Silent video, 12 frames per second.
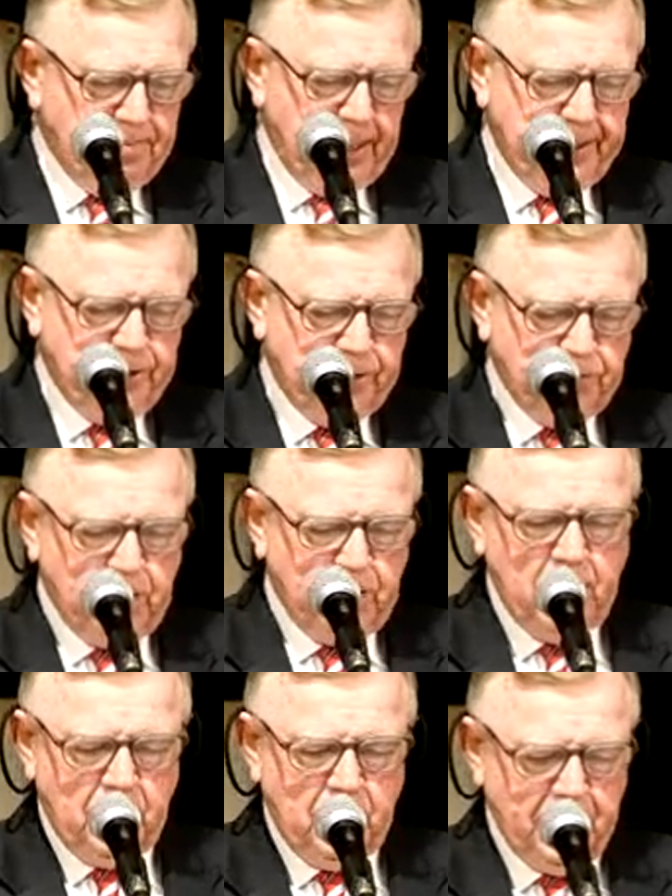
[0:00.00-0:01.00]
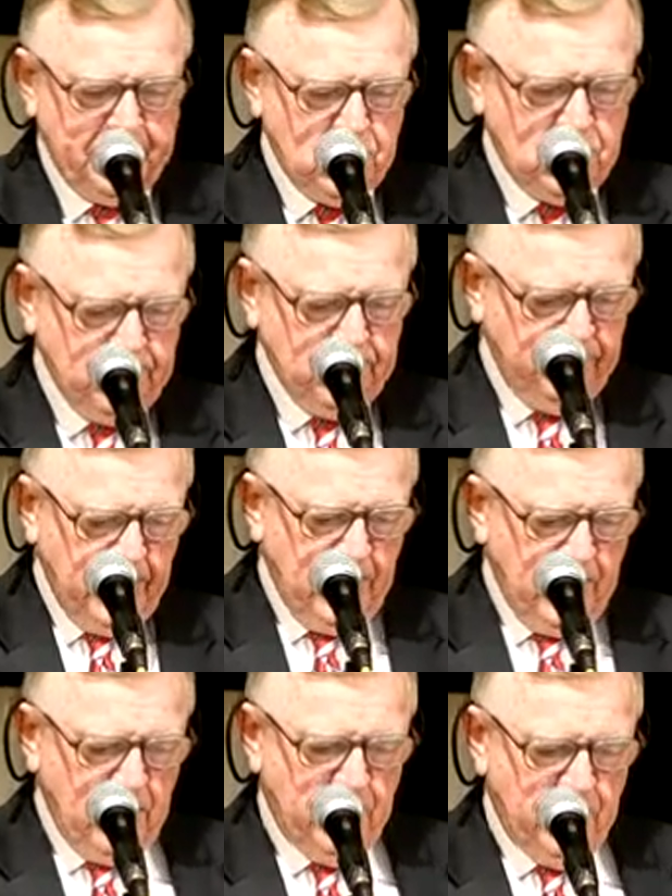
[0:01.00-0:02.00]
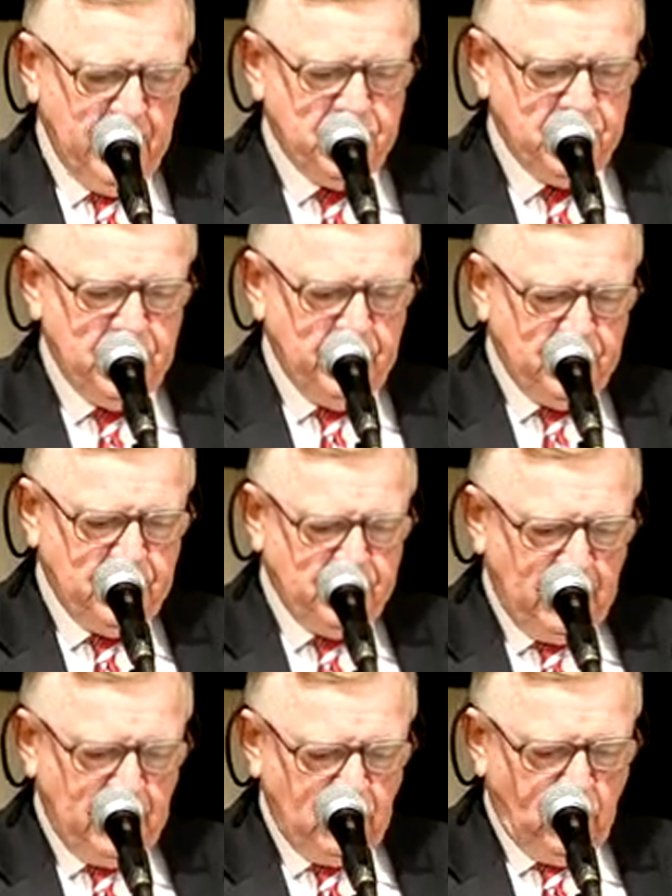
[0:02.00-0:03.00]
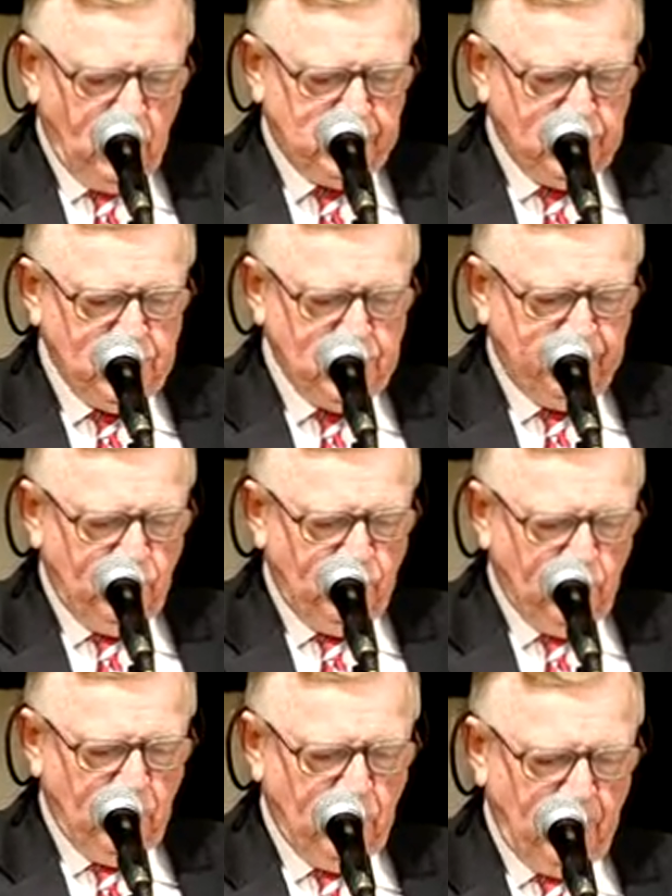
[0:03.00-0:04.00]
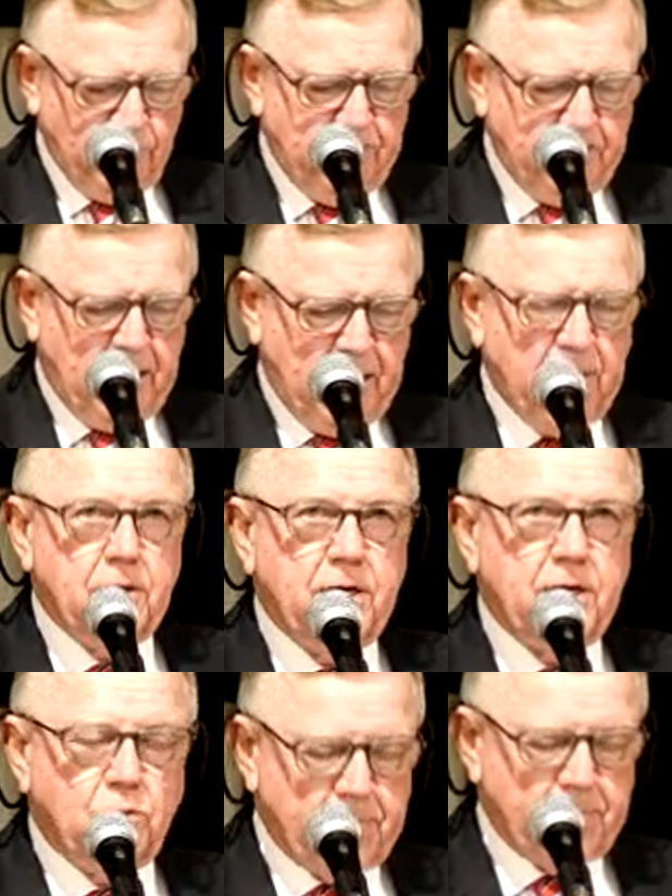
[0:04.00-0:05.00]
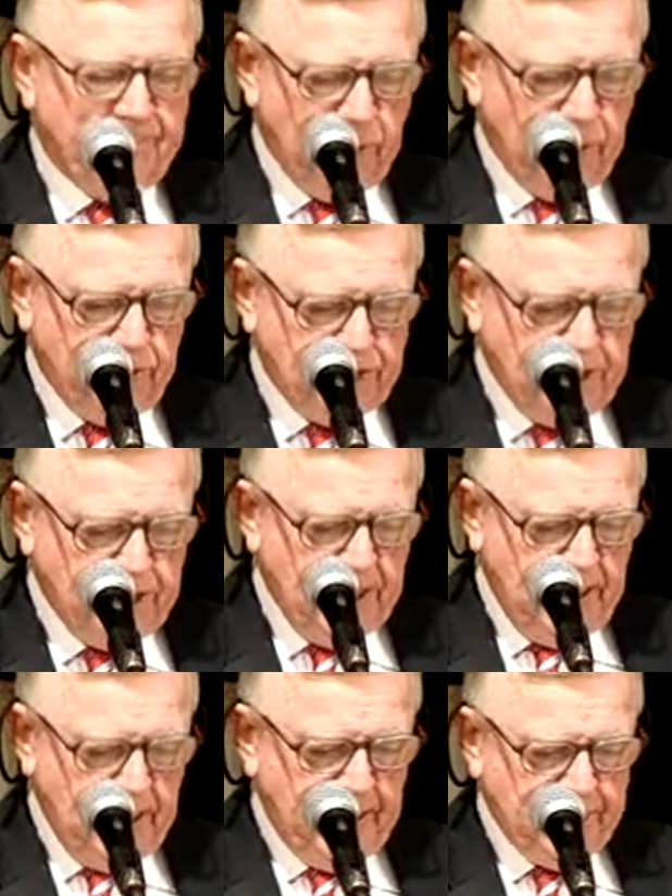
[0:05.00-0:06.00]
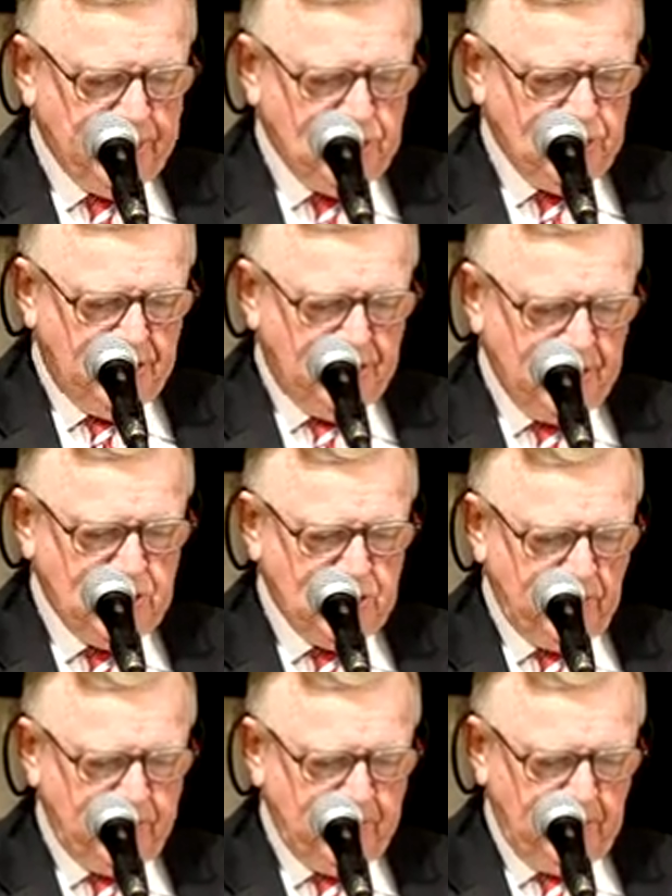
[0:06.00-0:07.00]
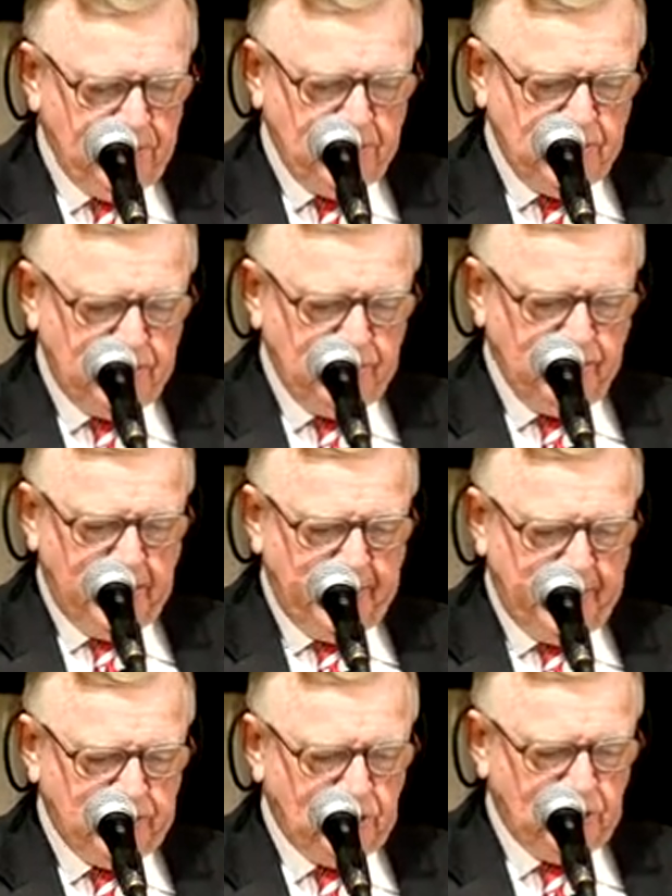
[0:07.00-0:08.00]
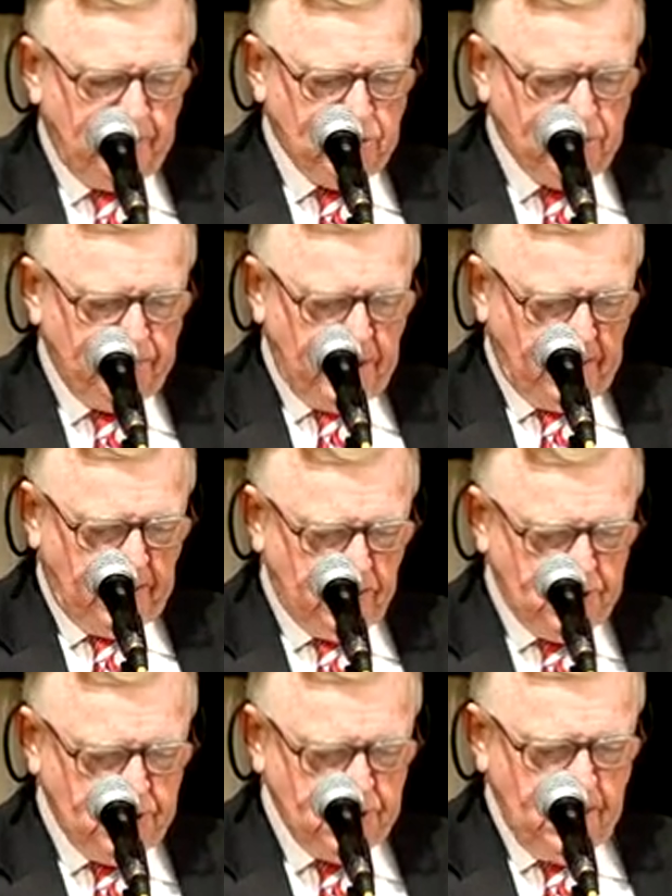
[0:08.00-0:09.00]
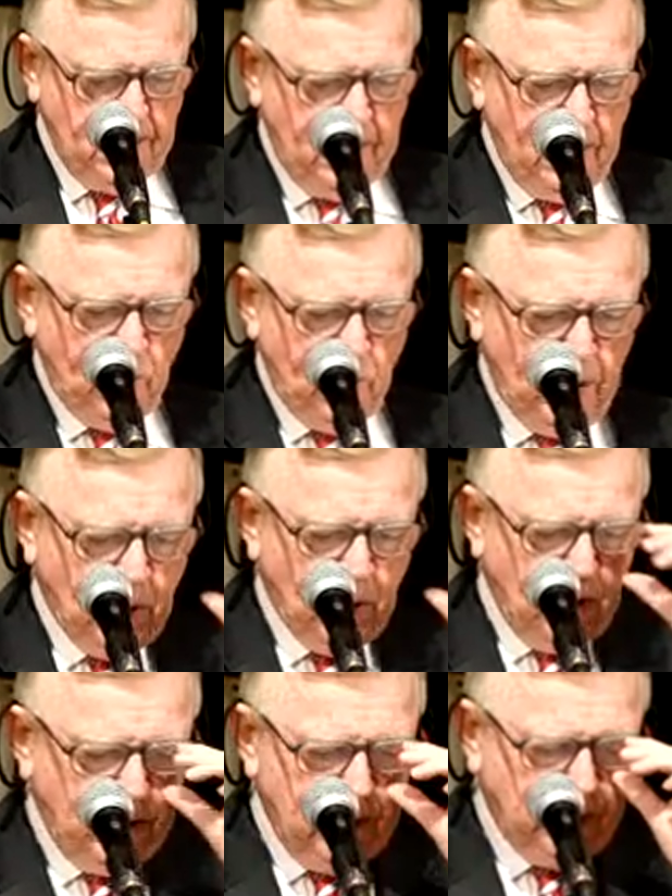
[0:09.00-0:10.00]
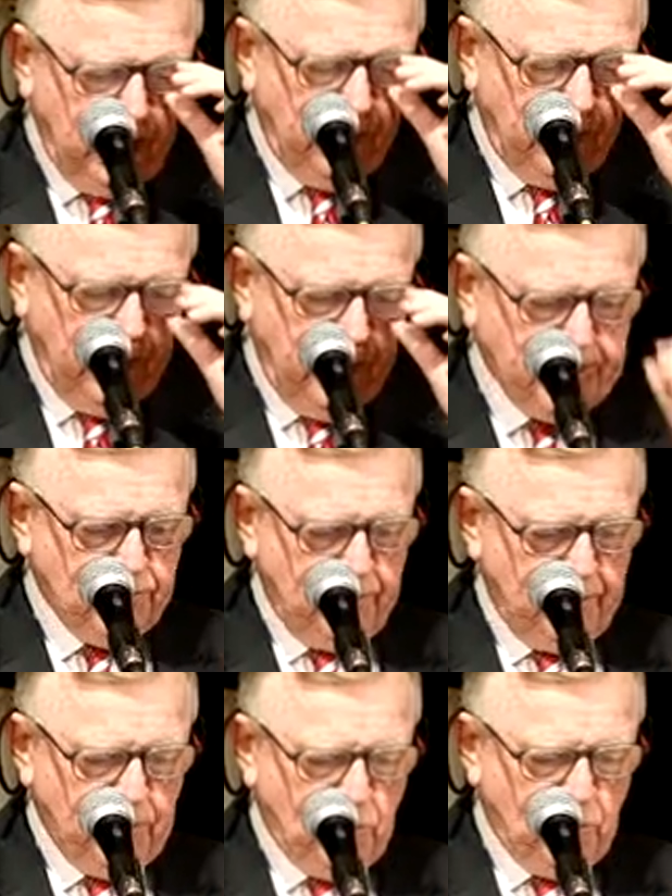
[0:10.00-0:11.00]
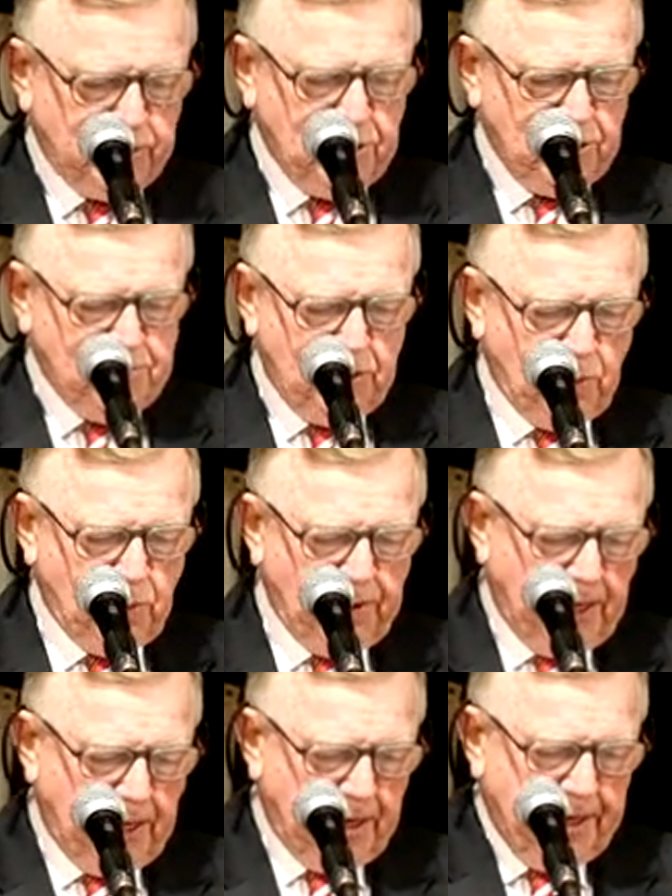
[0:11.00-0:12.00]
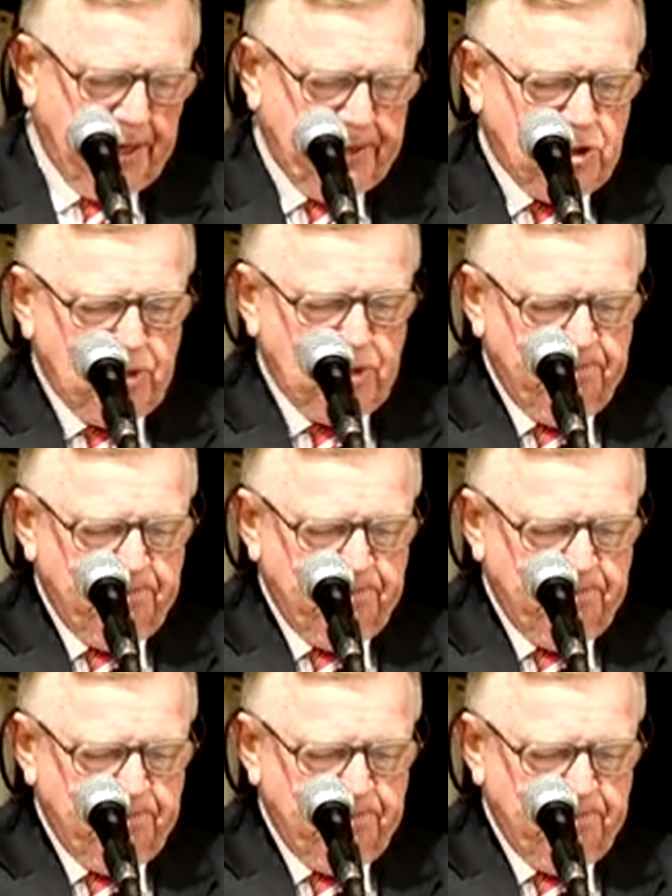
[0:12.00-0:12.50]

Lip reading: by each of the candidates. Then a series of 10 questions, four authored by the League of Women Voters, and six from the Central Connecticut Chambers of Commerce. We will alternate the answering of the questions between the candidates,